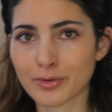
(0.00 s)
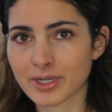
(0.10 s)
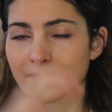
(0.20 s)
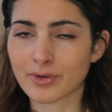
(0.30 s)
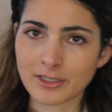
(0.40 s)

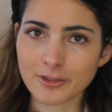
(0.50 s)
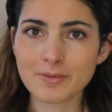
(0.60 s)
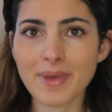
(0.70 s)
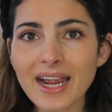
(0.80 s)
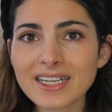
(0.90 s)
in
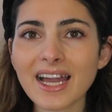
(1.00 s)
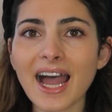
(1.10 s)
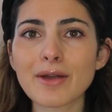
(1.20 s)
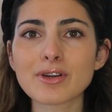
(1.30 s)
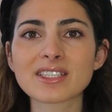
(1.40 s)
retrospect,
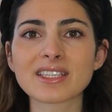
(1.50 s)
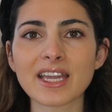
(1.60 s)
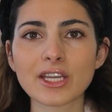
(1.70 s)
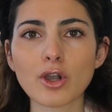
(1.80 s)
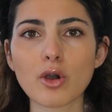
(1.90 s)
I would
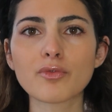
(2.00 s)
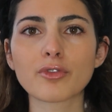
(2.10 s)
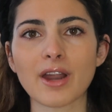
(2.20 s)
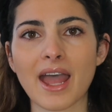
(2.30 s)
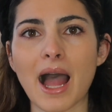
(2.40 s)
say go
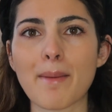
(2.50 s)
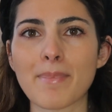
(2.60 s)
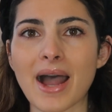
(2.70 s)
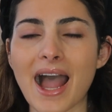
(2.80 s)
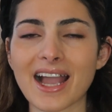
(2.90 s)
for a
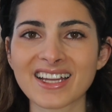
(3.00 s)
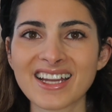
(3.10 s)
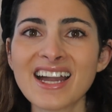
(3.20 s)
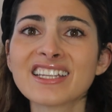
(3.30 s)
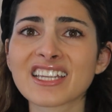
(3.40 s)
handbag
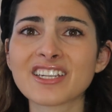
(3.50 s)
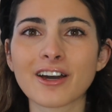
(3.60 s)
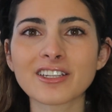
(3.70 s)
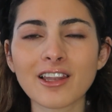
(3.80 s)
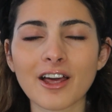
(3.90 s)
that
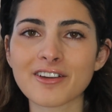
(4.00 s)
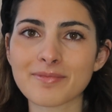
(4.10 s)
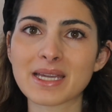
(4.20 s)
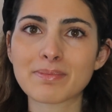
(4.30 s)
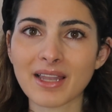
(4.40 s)
not a lot of
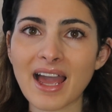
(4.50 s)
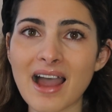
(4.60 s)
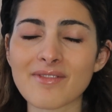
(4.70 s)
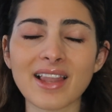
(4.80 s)
people have.